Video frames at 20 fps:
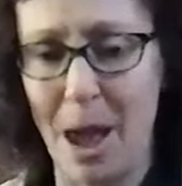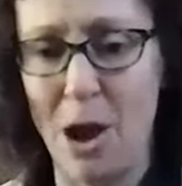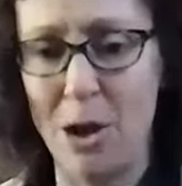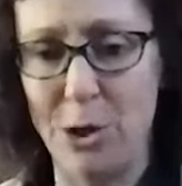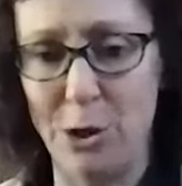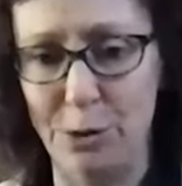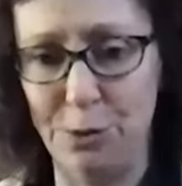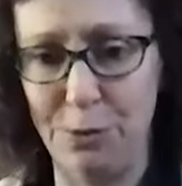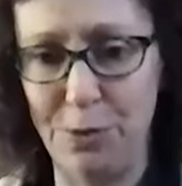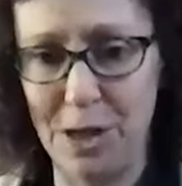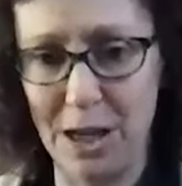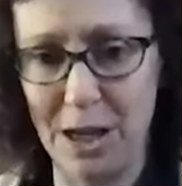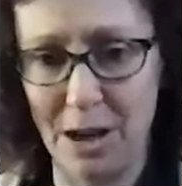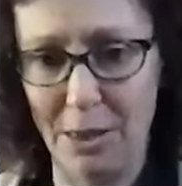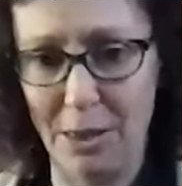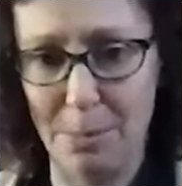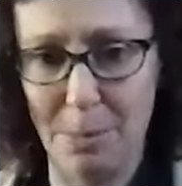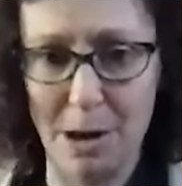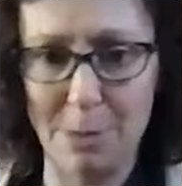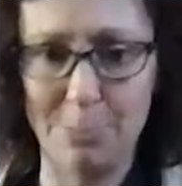on your feet,
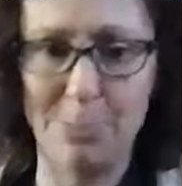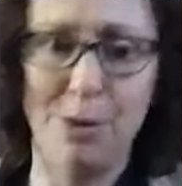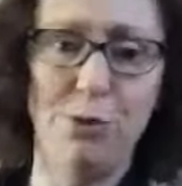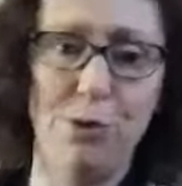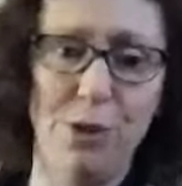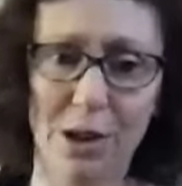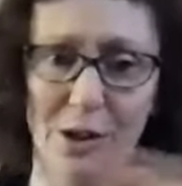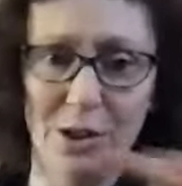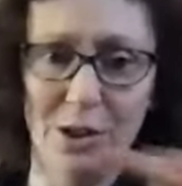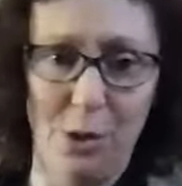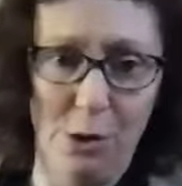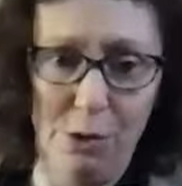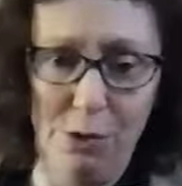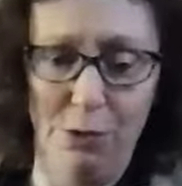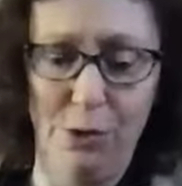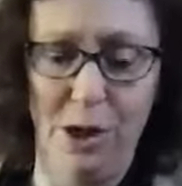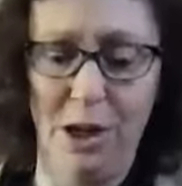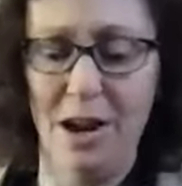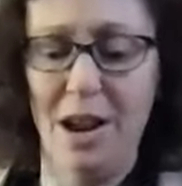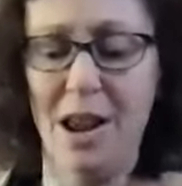on the bottom of your feet, the
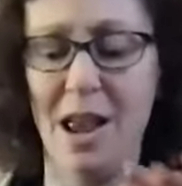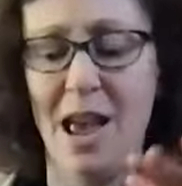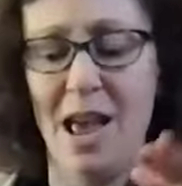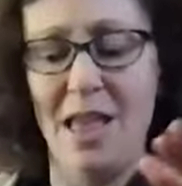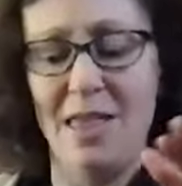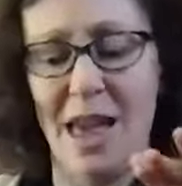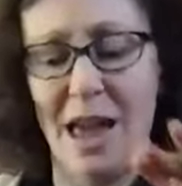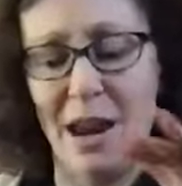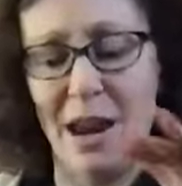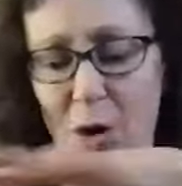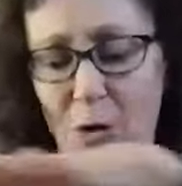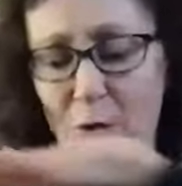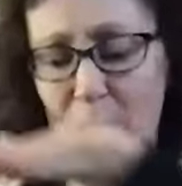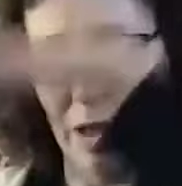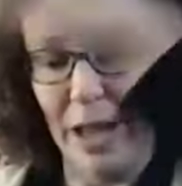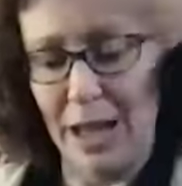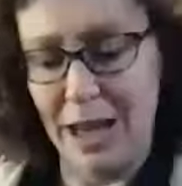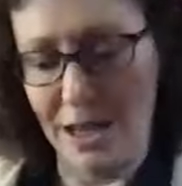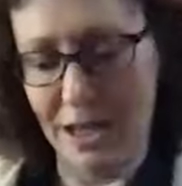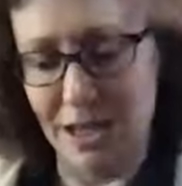whole foot, that are
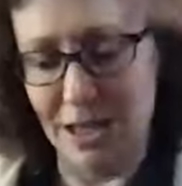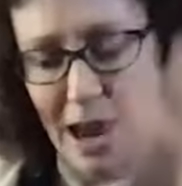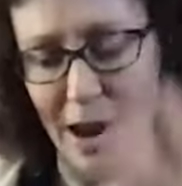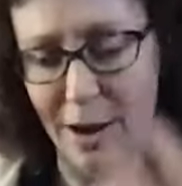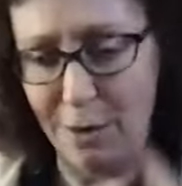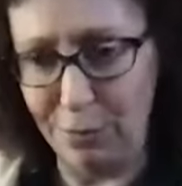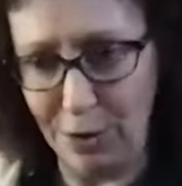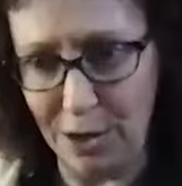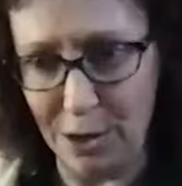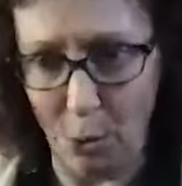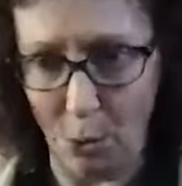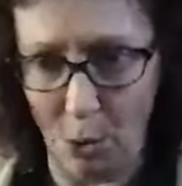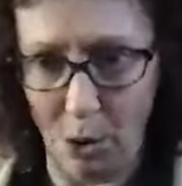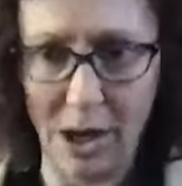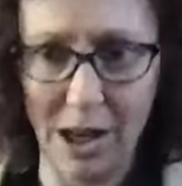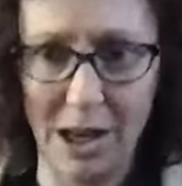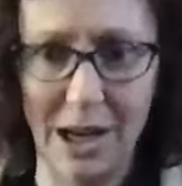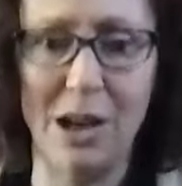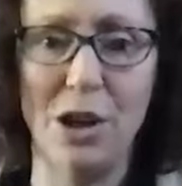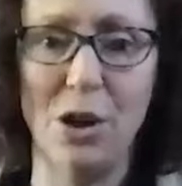related to every
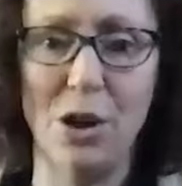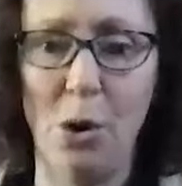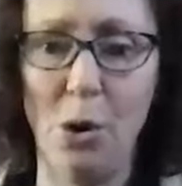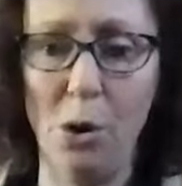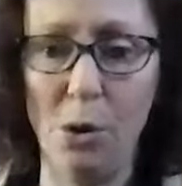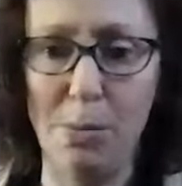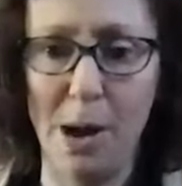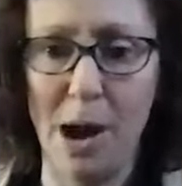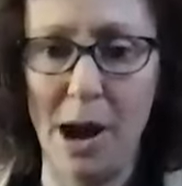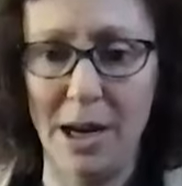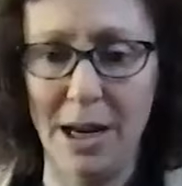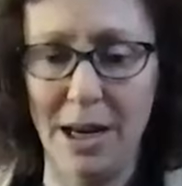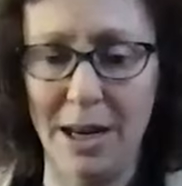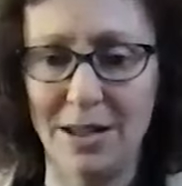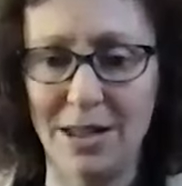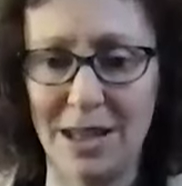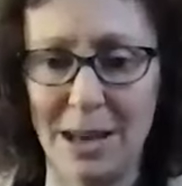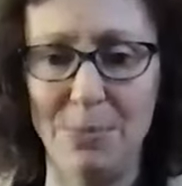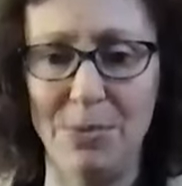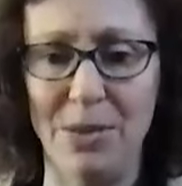organ in your whole
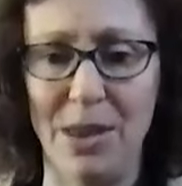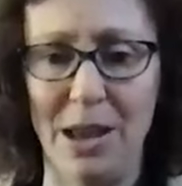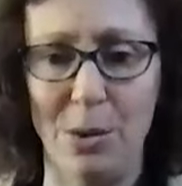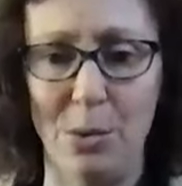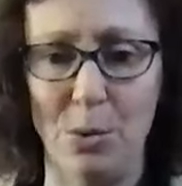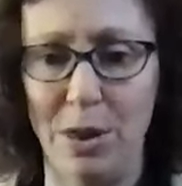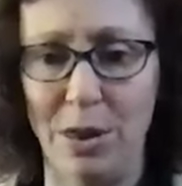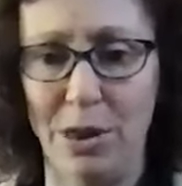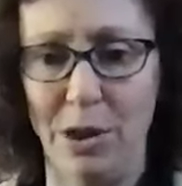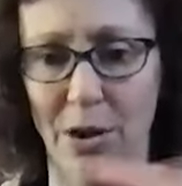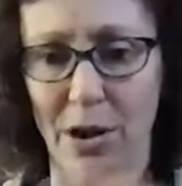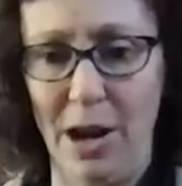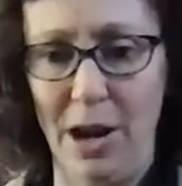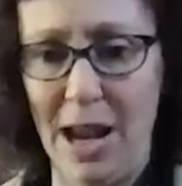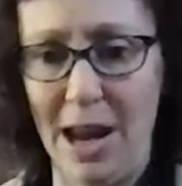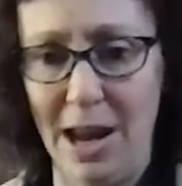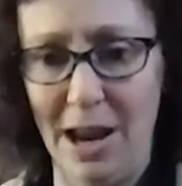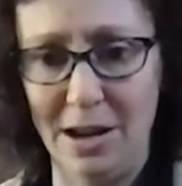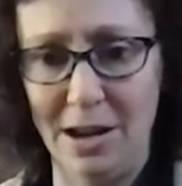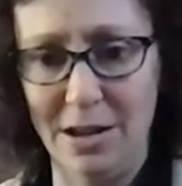body. Same thing with your
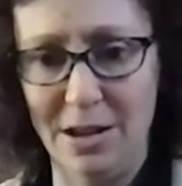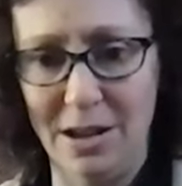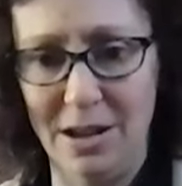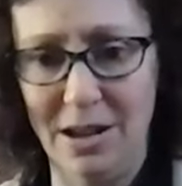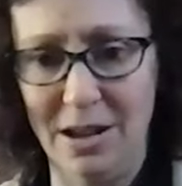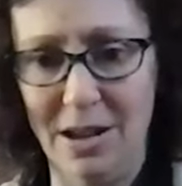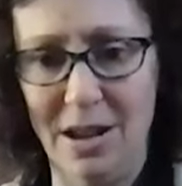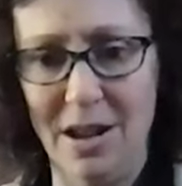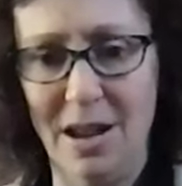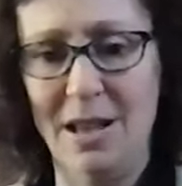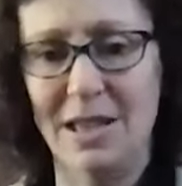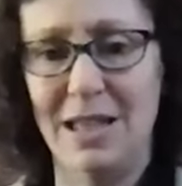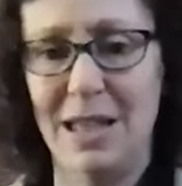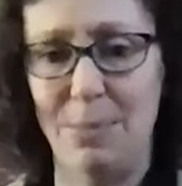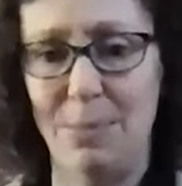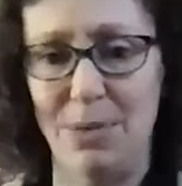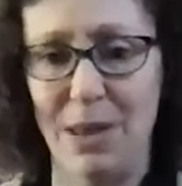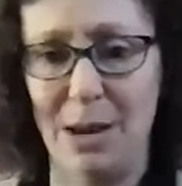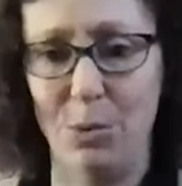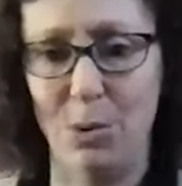hand,
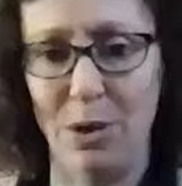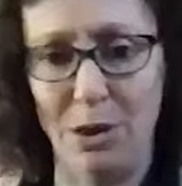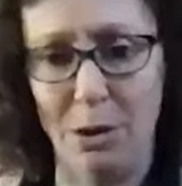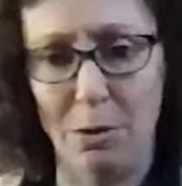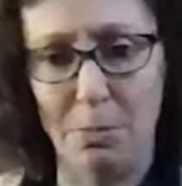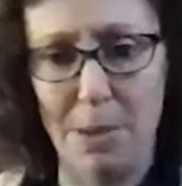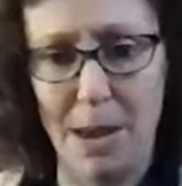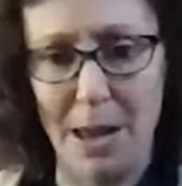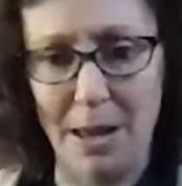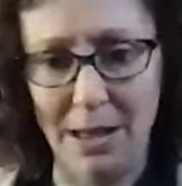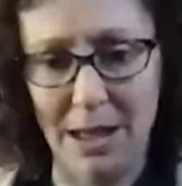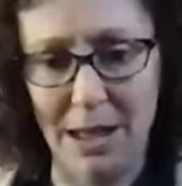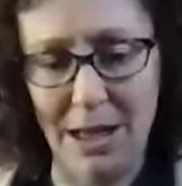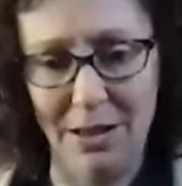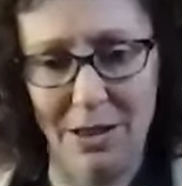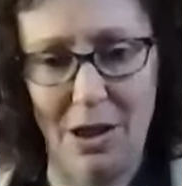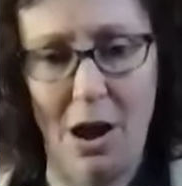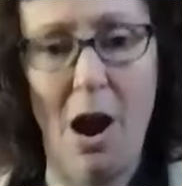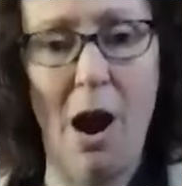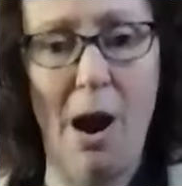same thing with your
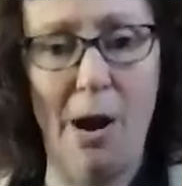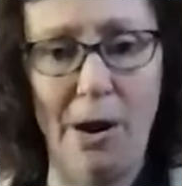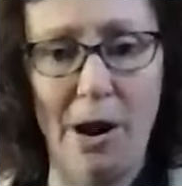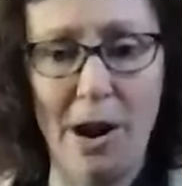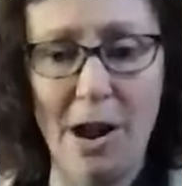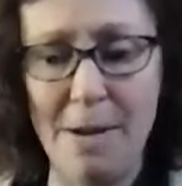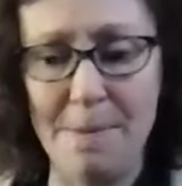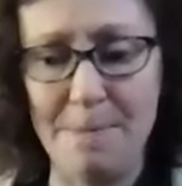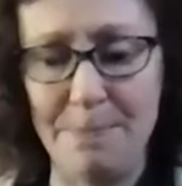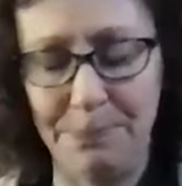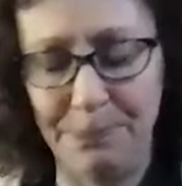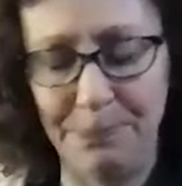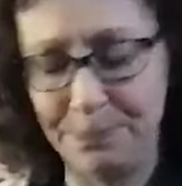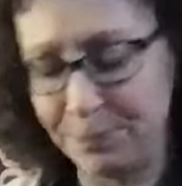belly, the hara,